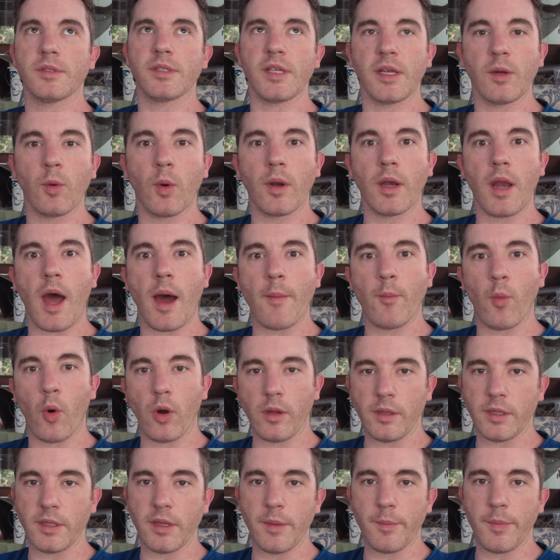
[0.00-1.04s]
seeing what
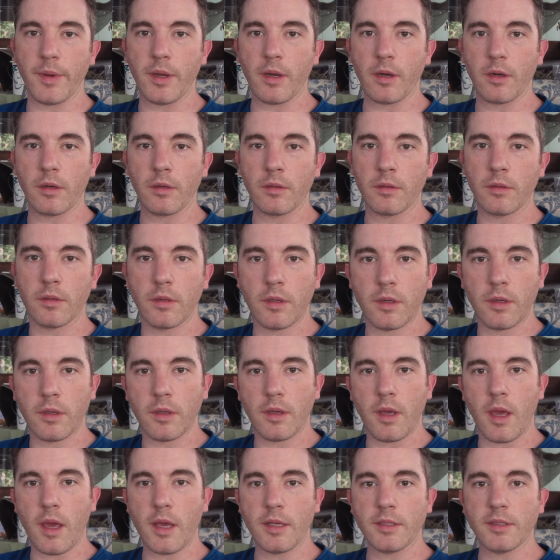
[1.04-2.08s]
not boiling the beer
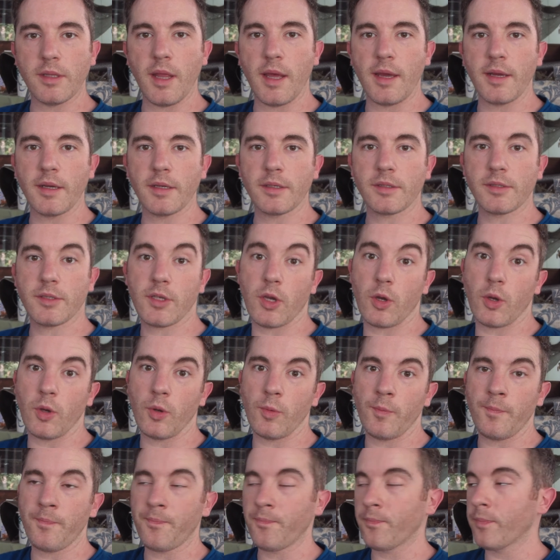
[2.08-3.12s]
is like.
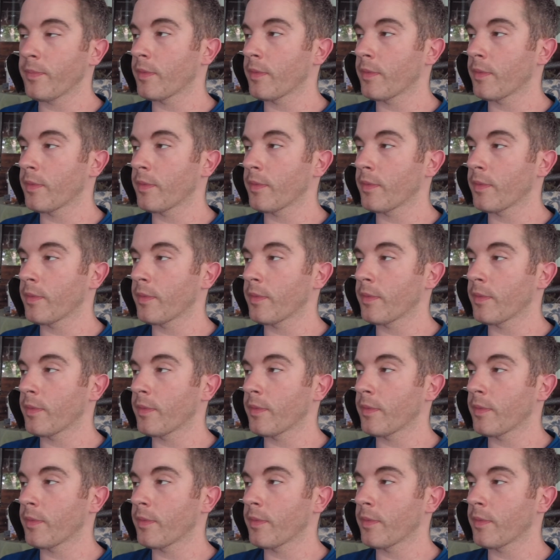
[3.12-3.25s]
So